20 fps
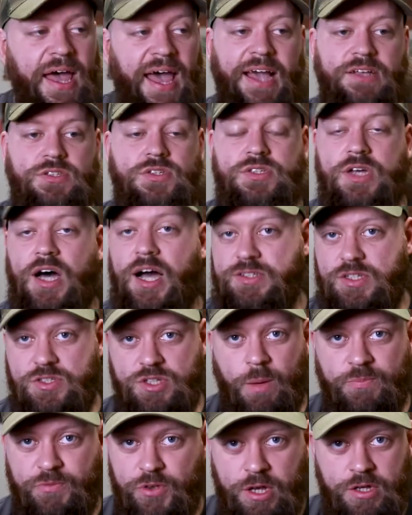Exercise
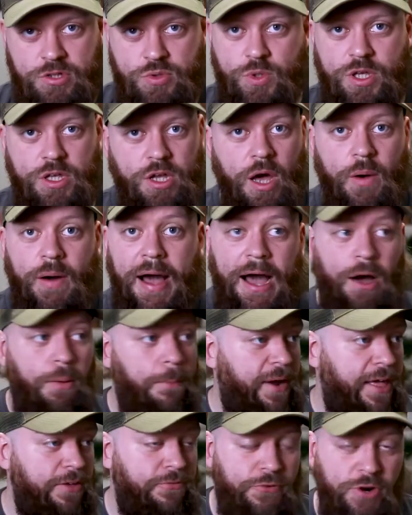is obvious. We can go out
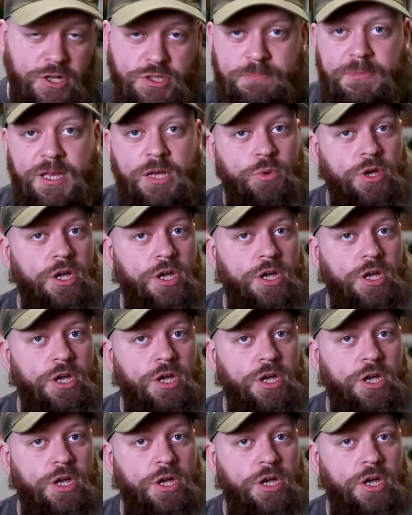and play frisbee,